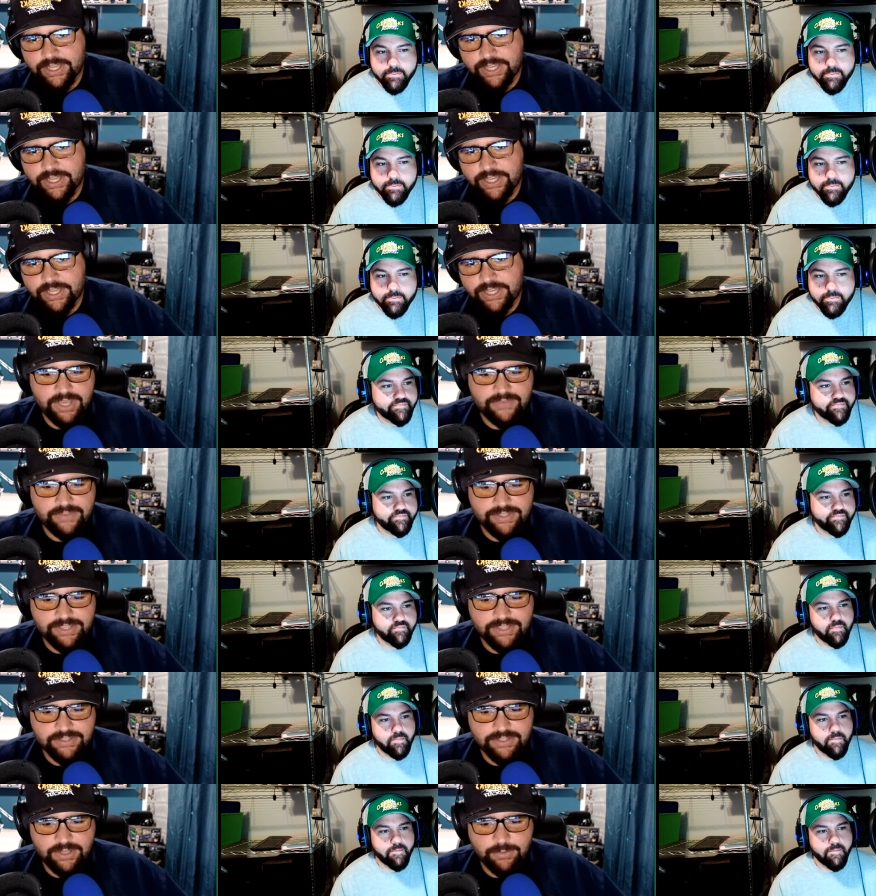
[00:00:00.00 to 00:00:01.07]
Speaker 1: went to the drive-ins
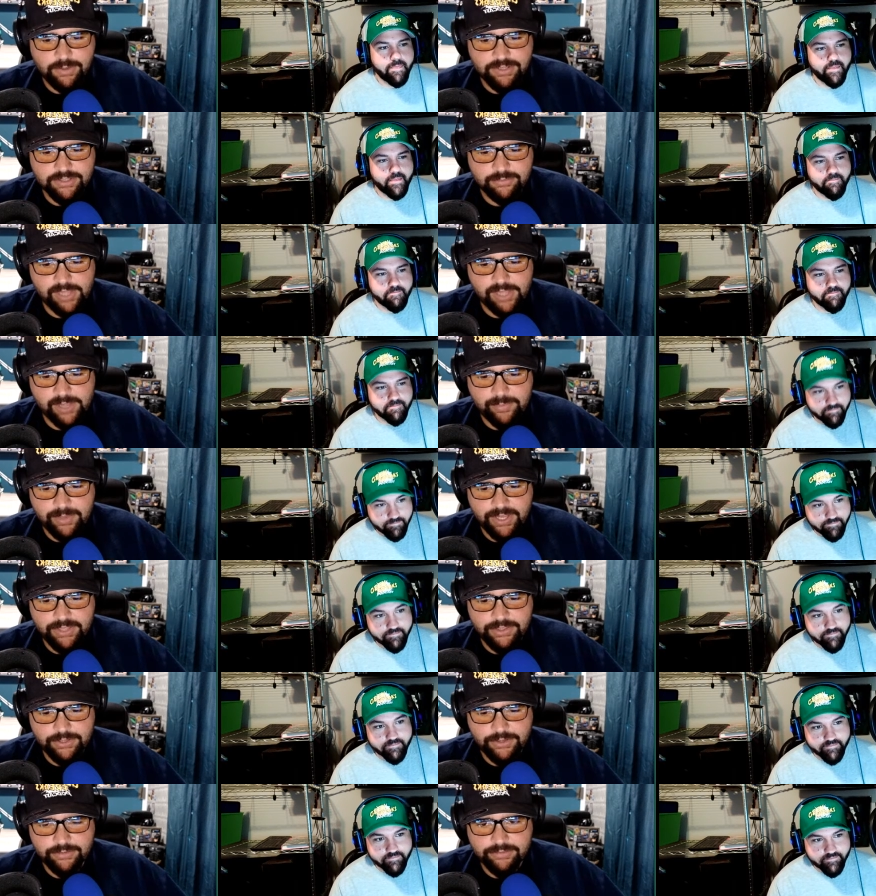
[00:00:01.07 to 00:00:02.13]
yesterday, watched some Black
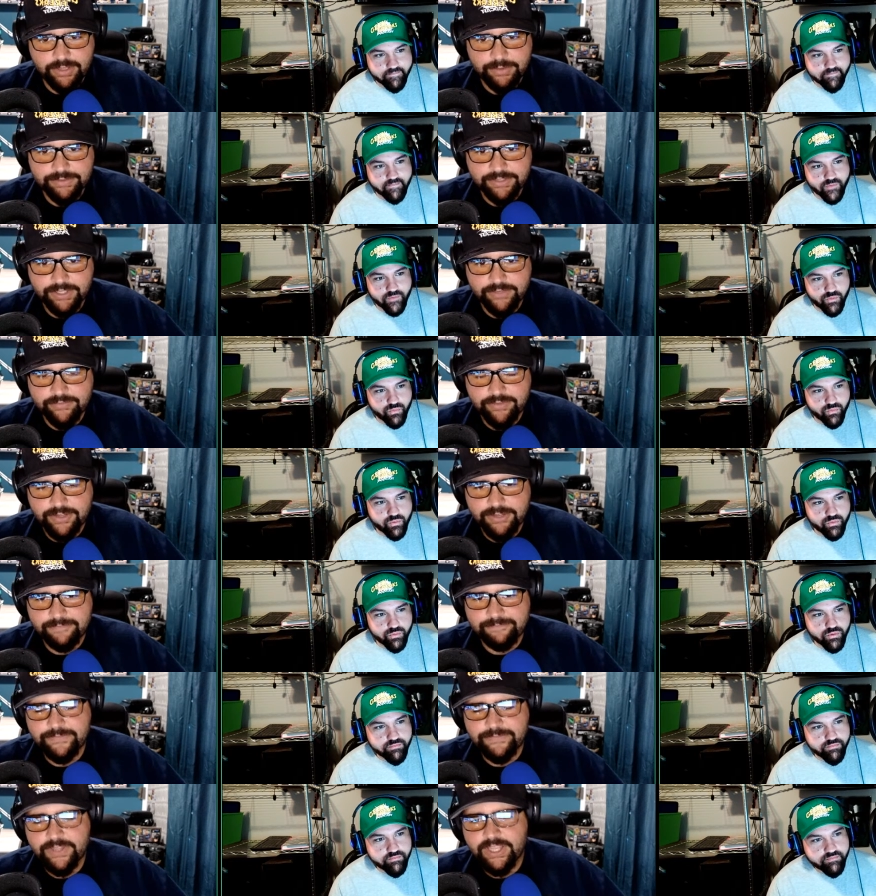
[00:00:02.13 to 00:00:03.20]
Panther. That was a lot of
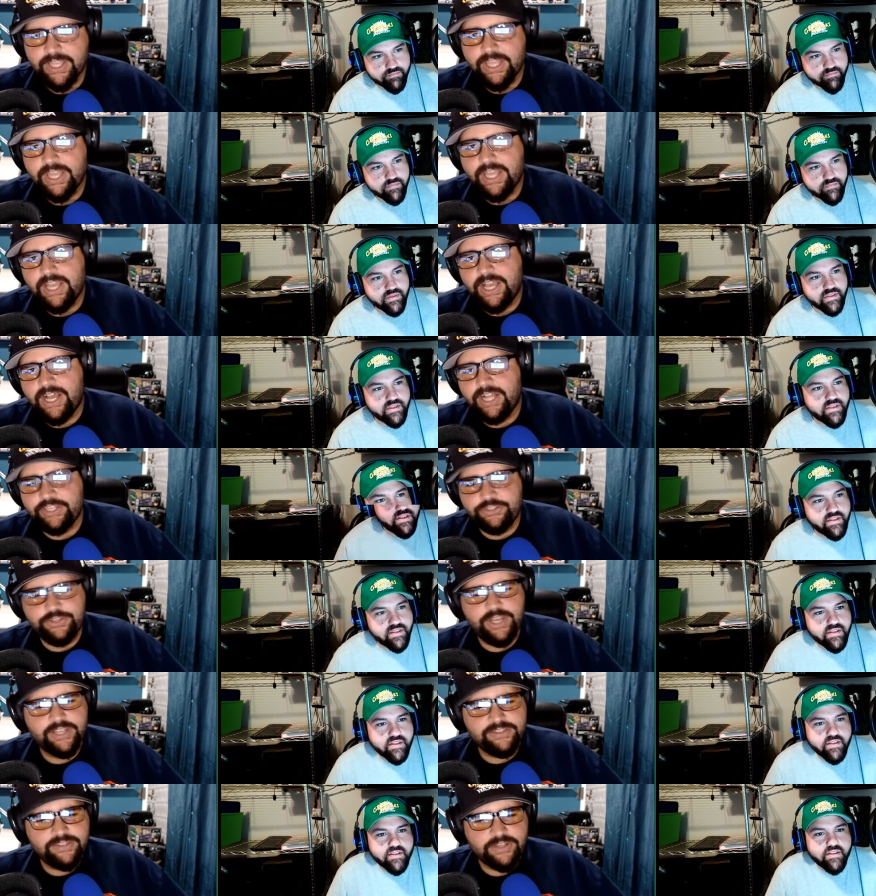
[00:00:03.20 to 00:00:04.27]
fun. Uh, you
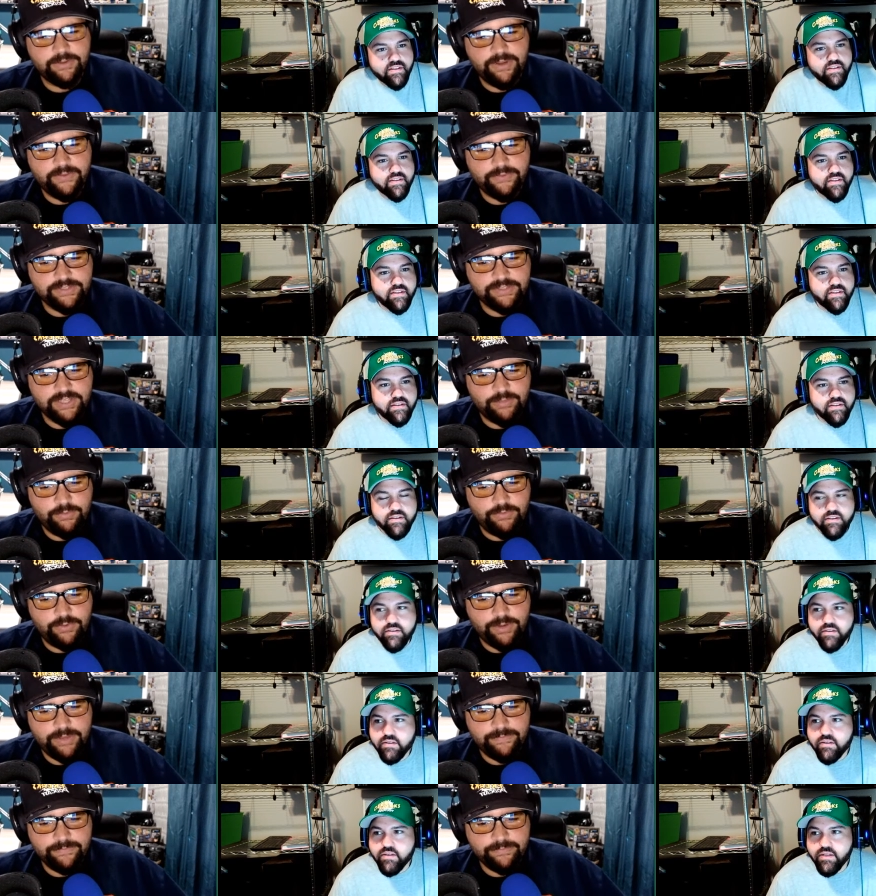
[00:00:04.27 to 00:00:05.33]
guys stuck around for the second movie,
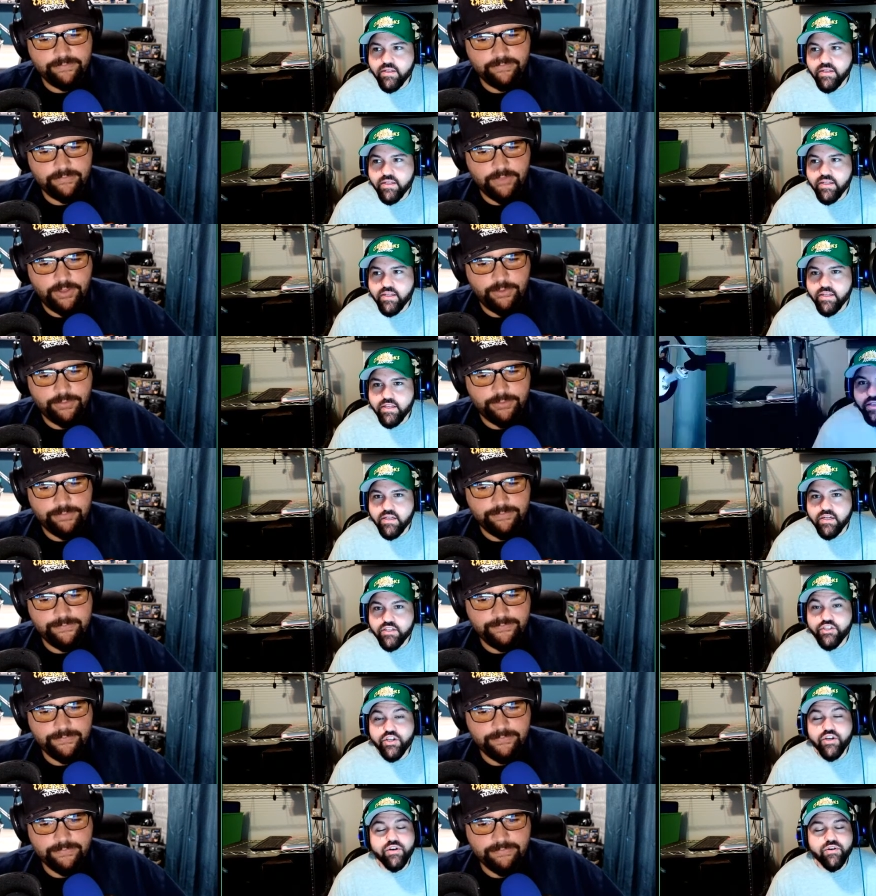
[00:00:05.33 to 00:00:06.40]
right? All the way through.
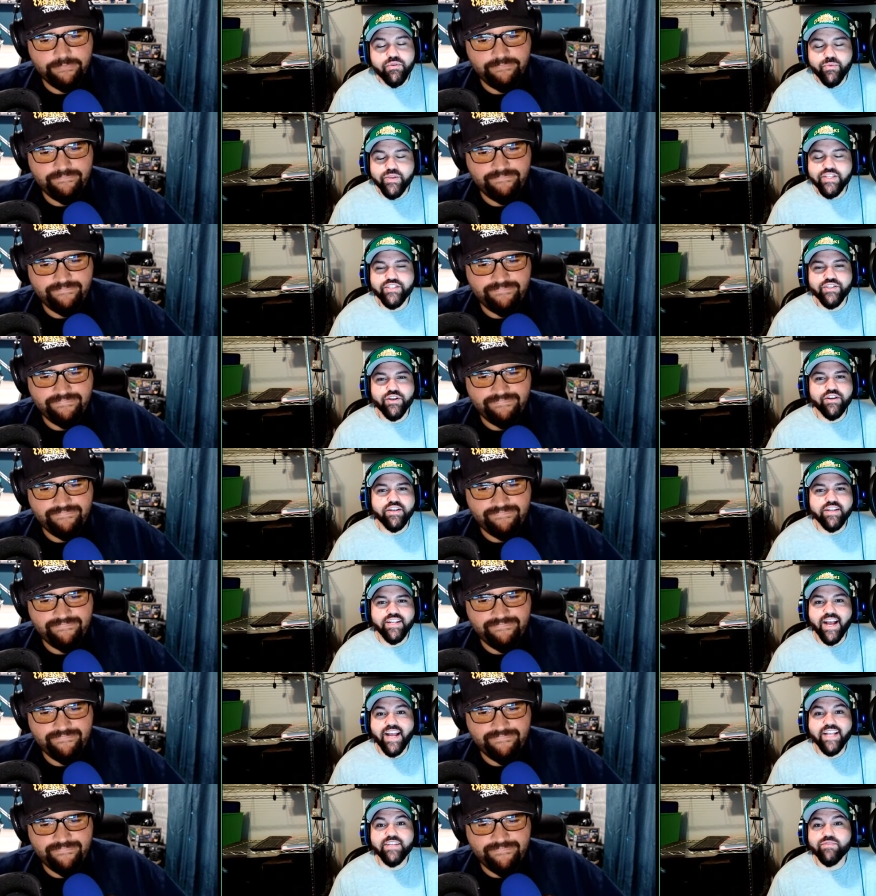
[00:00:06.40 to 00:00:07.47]
Speaker 2: No, we started it.
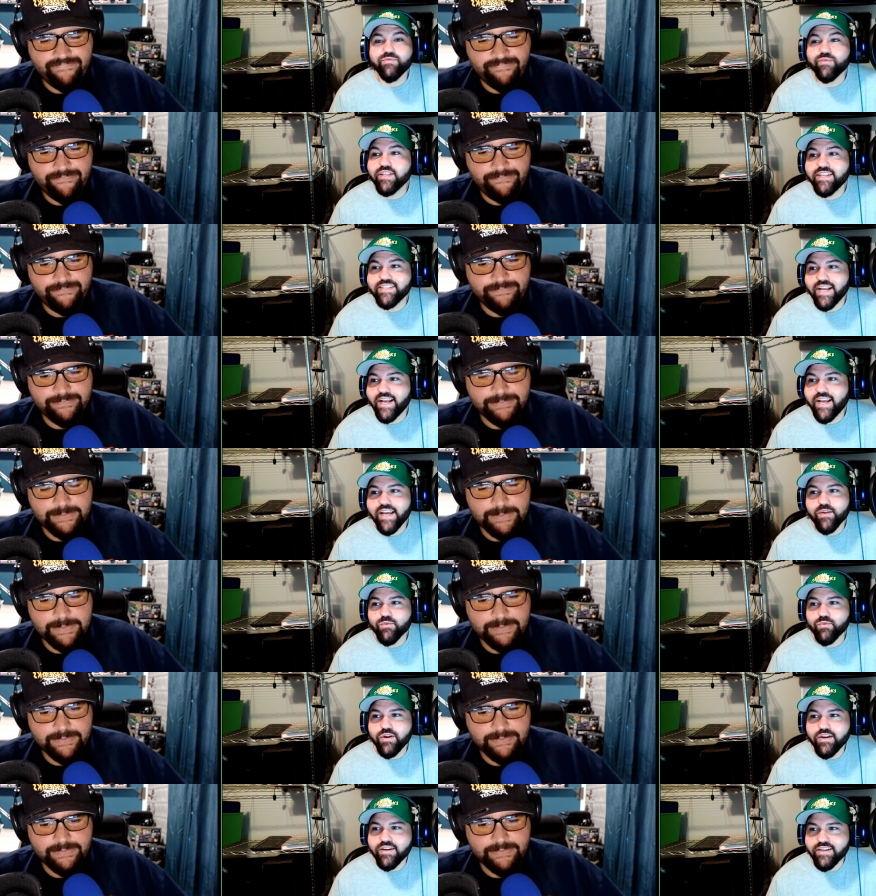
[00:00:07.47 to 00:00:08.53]
I didn't realize I had it
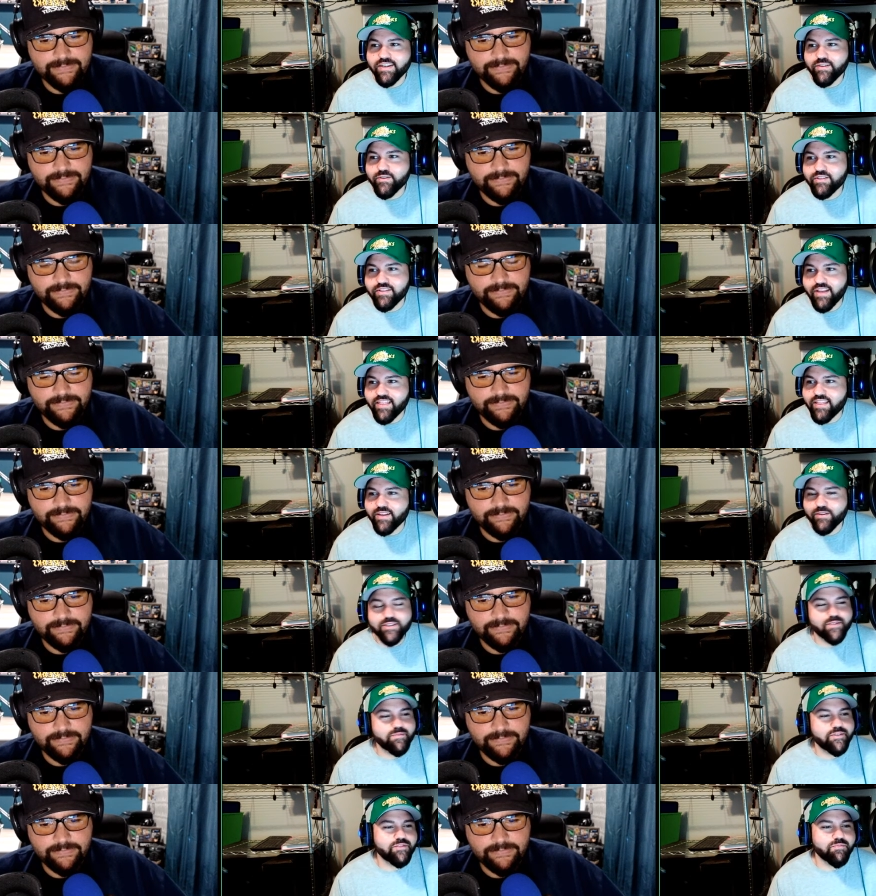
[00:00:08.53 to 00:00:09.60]
wrong. It was I thought it was
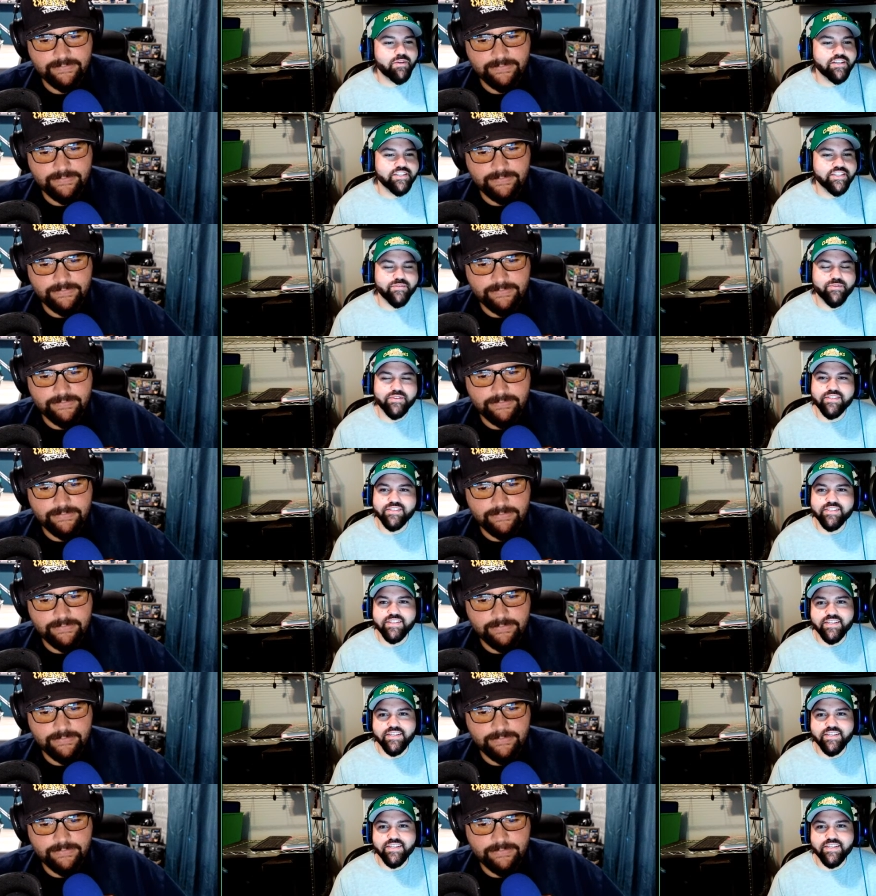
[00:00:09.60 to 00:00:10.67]
going to be Jumanji. It was
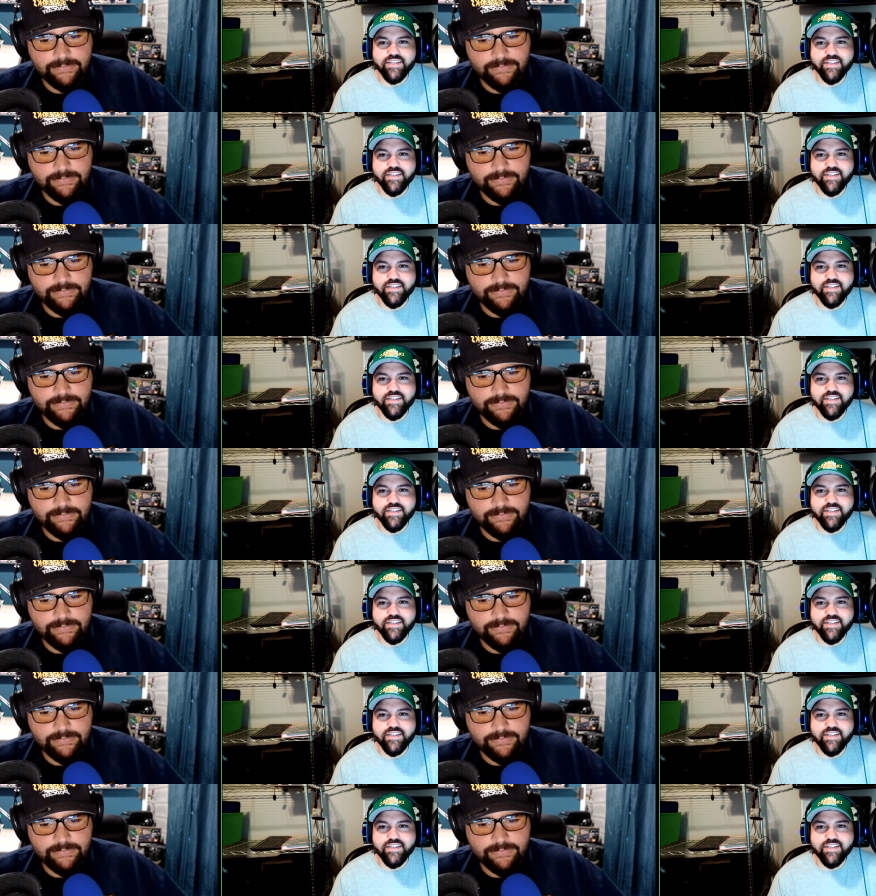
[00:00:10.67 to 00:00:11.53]
uh, Spider-Man into the